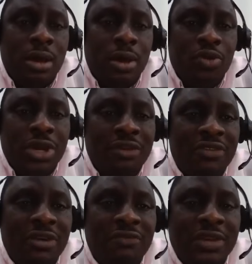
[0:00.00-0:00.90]
we'll give
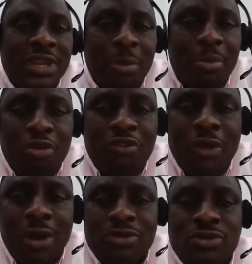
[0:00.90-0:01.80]
you the
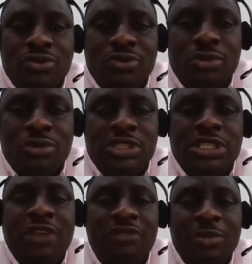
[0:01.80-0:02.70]
approval to
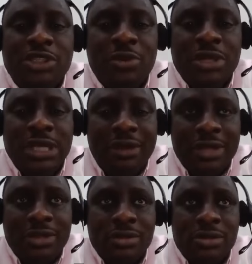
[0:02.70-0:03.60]
share information with the
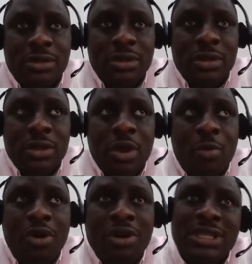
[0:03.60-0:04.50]
directors.
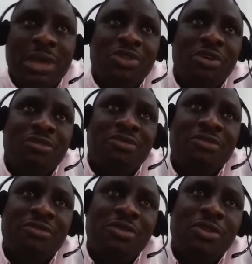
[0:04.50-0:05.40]
But in terms of
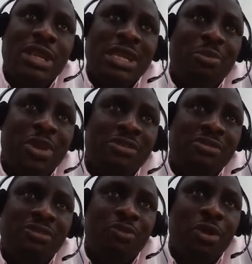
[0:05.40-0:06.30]
looking at the matrix,
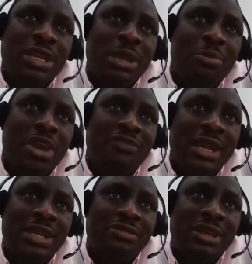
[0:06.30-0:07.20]
if you work in a very
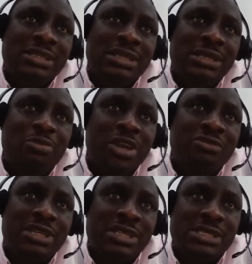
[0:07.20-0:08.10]
interesting
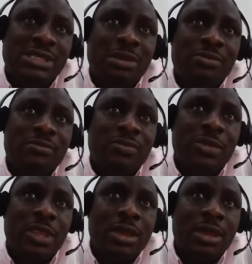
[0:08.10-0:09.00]
matrix system,
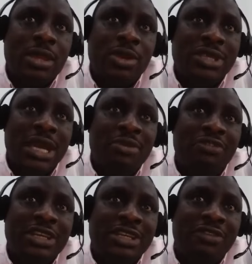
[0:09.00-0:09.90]
they will tell you before
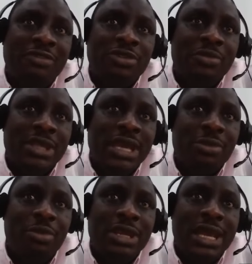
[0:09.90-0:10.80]
you share information with
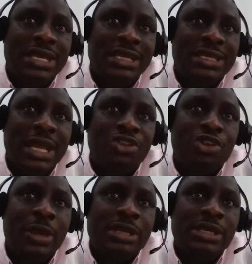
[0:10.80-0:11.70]
anybody, any external third
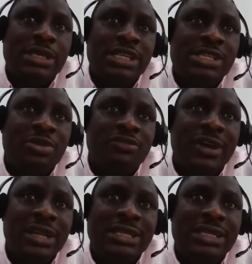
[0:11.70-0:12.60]
party, this was
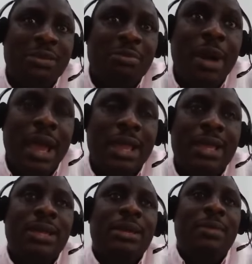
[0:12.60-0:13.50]
validated by
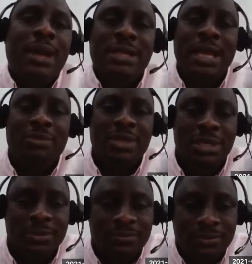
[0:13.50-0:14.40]
the MD.